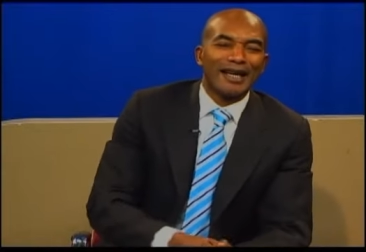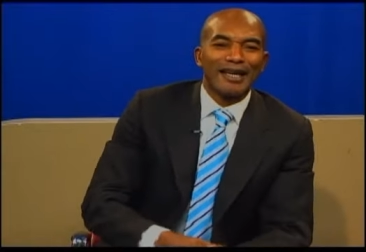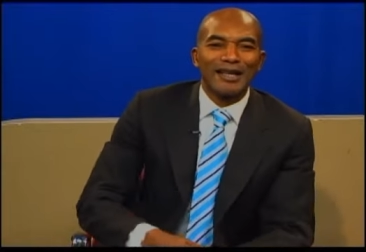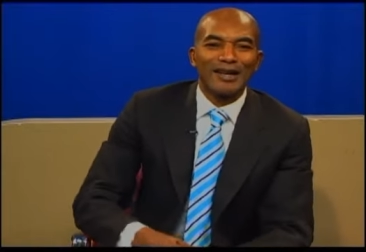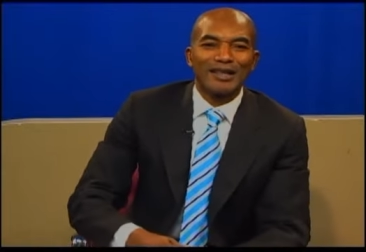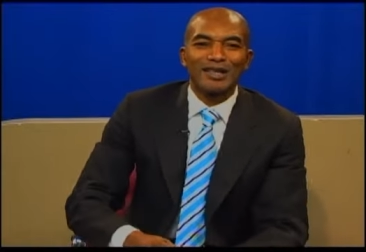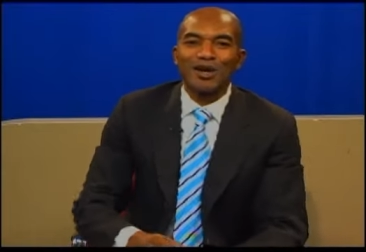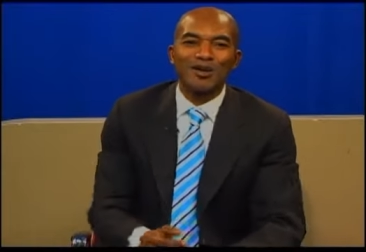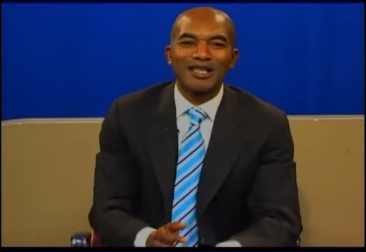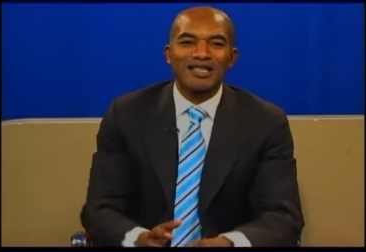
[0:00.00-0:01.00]
and you know, say,
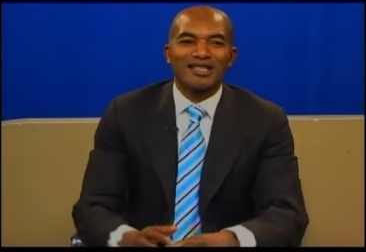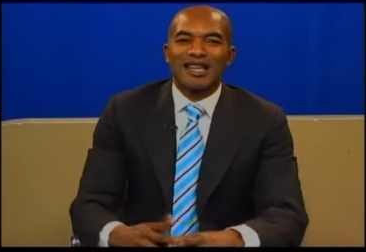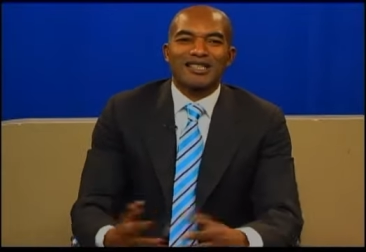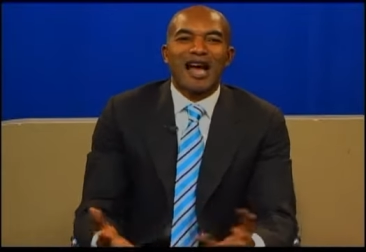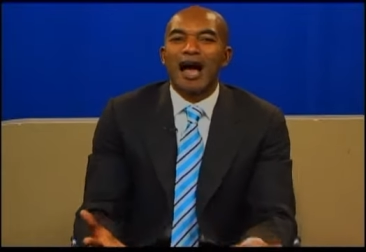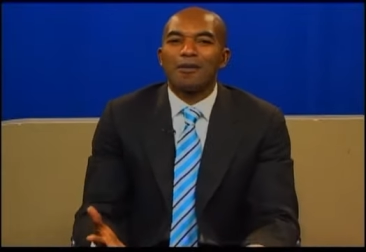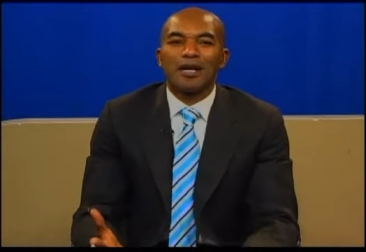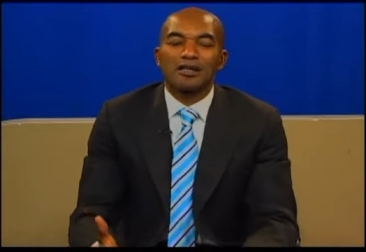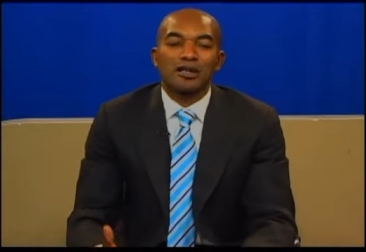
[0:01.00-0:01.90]
oh, this is just harmless.